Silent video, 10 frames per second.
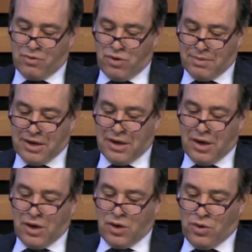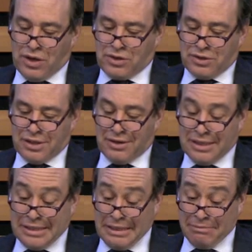a woman who it turns out
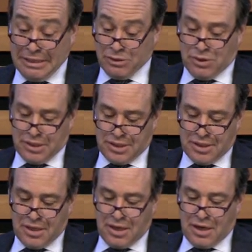is the mistress